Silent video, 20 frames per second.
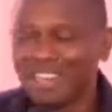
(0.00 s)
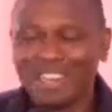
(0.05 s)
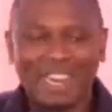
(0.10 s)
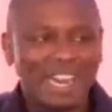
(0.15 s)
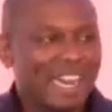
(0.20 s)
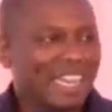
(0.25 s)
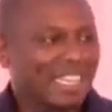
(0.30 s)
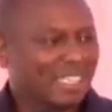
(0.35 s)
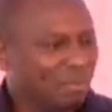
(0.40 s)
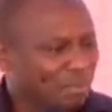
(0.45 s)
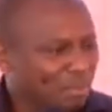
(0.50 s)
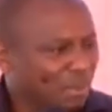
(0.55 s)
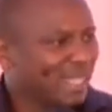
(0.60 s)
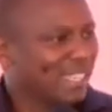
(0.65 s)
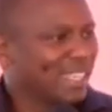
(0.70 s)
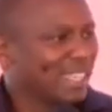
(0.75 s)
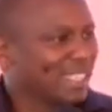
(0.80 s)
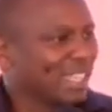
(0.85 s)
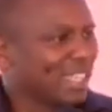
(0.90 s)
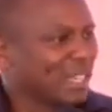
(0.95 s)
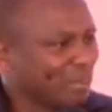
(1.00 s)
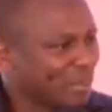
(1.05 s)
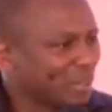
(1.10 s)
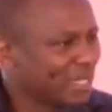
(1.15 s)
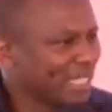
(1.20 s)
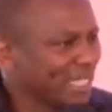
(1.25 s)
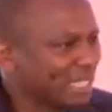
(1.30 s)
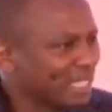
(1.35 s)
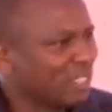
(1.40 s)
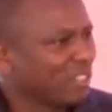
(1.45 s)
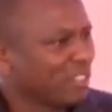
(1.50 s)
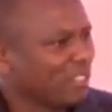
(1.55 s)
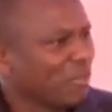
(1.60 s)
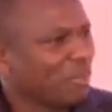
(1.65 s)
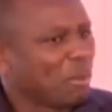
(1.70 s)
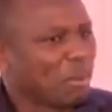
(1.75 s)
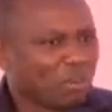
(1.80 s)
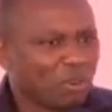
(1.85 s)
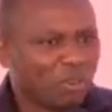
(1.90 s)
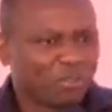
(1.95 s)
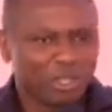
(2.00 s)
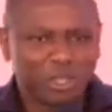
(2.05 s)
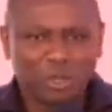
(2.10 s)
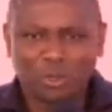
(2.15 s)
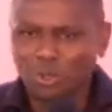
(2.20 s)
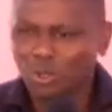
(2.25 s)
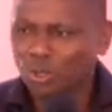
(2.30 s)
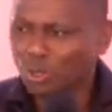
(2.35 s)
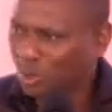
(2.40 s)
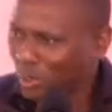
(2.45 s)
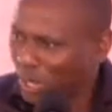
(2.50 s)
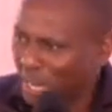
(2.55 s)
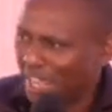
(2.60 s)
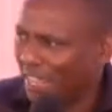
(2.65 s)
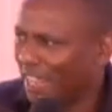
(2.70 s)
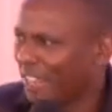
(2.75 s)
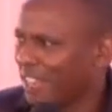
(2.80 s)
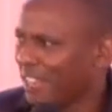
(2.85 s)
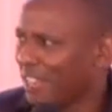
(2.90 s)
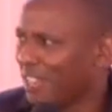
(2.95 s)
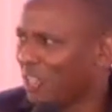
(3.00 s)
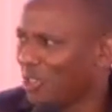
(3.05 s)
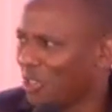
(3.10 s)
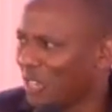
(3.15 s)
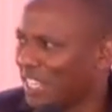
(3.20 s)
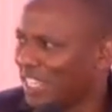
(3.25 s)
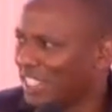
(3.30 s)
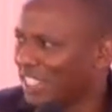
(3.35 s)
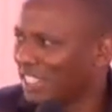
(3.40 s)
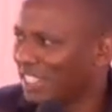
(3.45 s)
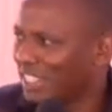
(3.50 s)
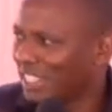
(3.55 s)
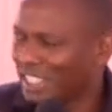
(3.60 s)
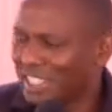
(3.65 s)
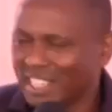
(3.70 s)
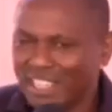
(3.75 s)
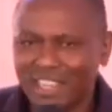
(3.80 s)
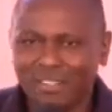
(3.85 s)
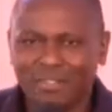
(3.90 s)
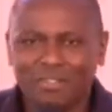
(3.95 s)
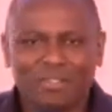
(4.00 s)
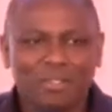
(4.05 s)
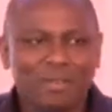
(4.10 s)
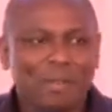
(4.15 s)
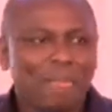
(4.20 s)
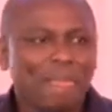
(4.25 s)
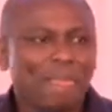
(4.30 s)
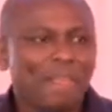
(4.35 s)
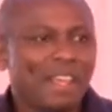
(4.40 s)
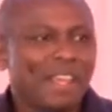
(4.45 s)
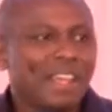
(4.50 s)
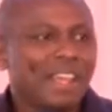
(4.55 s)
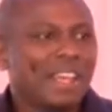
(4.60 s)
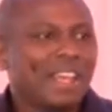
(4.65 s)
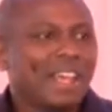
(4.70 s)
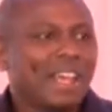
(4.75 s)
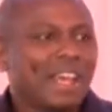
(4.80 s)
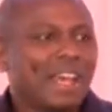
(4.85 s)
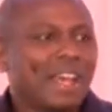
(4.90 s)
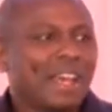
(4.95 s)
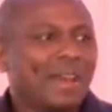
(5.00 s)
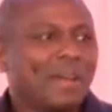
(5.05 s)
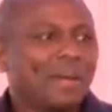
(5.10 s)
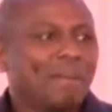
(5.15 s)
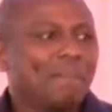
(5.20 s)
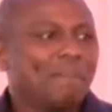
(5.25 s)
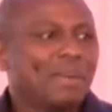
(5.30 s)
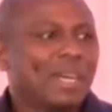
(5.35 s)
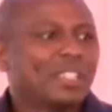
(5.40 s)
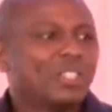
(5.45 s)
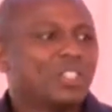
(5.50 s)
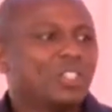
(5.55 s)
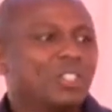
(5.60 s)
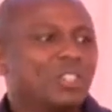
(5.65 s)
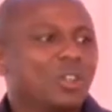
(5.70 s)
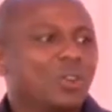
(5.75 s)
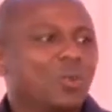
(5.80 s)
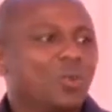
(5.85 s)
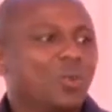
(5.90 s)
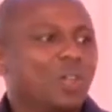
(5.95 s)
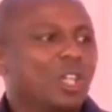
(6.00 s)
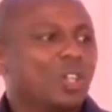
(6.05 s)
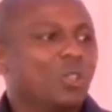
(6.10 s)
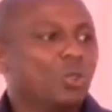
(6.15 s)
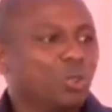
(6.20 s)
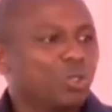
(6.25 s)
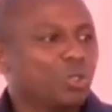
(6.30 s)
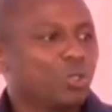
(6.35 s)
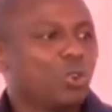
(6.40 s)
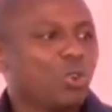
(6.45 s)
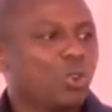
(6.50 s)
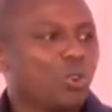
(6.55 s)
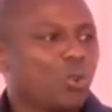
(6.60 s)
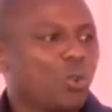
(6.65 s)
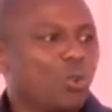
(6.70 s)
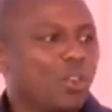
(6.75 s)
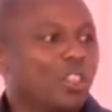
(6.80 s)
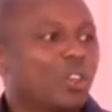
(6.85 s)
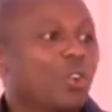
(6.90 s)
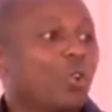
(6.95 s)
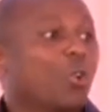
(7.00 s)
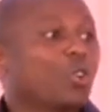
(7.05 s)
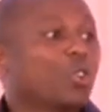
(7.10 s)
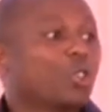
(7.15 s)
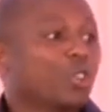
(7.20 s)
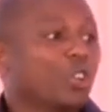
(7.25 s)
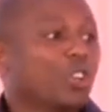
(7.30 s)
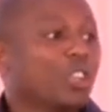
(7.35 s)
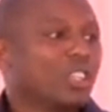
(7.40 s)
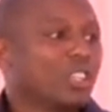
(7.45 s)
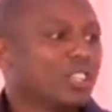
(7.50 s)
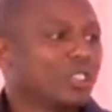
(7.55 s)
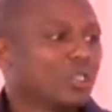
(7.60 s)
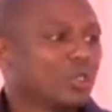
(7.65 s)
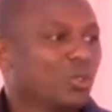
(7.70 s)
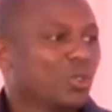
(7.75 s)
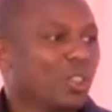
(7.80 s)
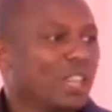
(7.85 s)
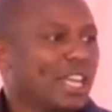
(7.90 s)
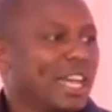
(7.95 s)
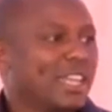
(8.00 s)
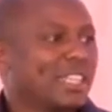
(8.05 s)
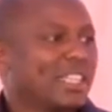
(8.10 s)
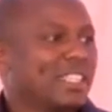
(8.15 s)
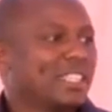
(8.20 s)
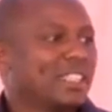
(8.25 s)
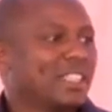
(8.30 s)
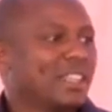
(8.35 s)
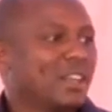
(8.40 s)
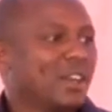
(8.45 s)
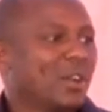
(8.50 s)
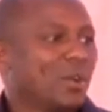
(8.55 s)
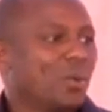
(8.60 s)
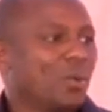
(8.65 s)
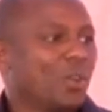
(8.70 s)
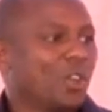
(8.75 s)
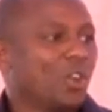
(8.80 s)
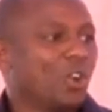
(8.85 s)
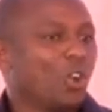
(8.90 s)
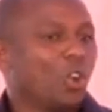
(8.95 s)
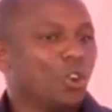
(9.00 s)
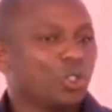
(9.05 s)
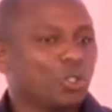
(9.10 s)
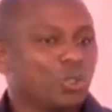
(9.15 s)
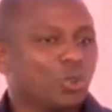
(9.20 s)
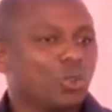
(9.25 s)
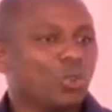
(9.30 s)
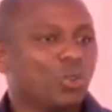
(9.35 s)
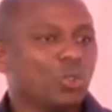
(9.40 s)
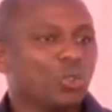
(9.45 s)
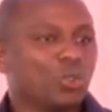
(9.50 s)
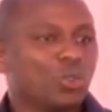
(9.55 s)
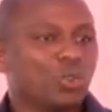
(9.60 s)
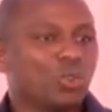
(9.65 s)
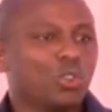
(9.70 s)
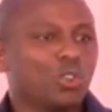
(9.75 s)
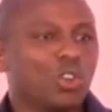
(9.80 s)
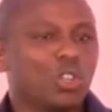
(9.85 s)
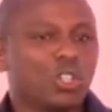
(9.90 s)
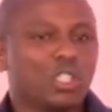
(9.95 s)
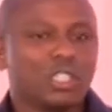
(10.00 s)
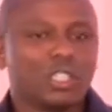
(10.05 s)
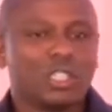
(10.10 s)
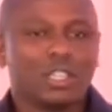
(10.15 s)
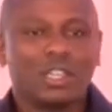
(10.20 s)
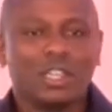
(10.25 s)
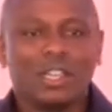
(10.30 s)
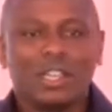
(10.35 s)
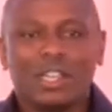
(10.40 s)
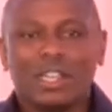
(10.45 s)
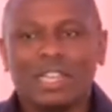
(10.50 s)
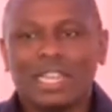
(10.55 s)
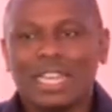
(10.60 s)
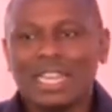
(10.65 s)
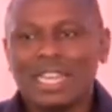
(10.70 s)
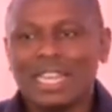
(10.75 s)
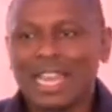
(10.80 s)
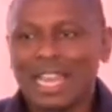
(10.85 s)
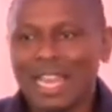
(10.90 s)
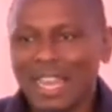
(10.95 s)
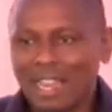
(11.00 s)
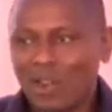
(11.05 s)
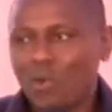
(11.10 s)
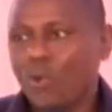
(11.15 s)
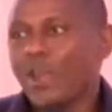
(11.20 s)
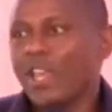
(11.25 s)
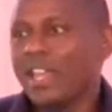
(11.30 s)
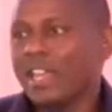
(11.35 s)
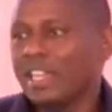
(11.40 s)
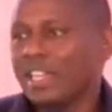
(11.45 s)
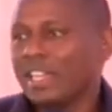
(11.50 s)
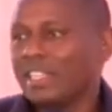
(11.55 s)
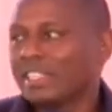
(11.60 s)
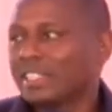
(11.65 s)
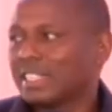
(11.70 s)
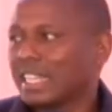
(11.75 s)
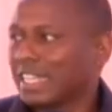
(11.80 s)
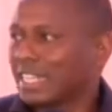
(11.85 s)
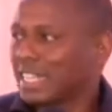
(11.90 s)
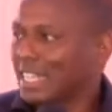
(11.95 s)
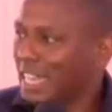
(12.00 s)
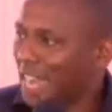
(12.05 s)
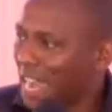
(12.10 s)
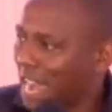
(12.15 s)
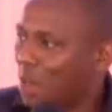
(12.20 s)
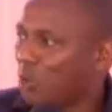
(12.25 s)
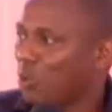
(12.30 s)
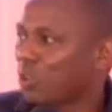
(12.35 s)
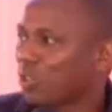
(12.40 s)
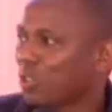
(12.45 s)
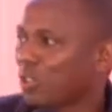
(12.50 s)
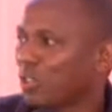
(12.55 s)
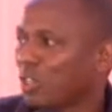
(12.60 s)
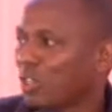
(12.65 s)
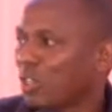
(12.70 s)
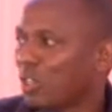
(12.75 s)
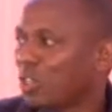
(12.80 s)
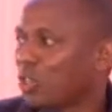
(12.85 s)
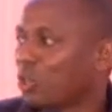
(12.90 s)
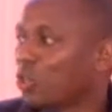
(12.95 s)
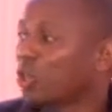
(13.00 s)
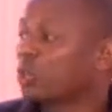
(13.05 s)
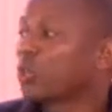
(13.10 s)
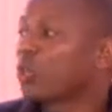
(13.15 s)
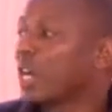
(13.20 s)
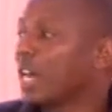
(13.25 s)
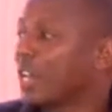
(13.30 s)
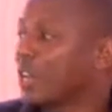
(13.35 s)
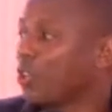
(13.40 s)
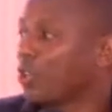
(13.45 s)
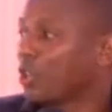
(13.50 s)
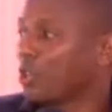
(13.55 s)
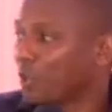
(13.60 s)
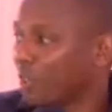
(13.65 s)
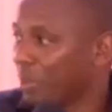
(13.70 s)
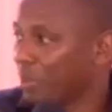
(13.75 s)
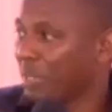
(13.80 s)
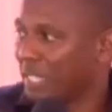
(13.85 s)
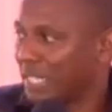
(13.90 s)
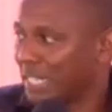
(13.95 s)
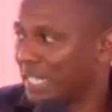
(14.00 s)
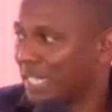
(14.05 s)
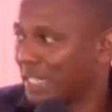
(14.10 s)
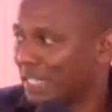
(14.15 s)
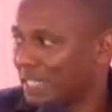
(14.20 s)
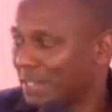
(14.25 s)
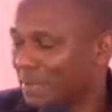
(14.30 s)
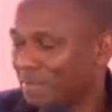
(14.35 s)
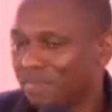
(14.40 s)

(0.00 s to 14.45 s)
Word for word: I speak as a representative of the people of Kikuyu today on NGCDF. Uh, but we do so with caution so that we also do not in any way inside the house not to carry on with business.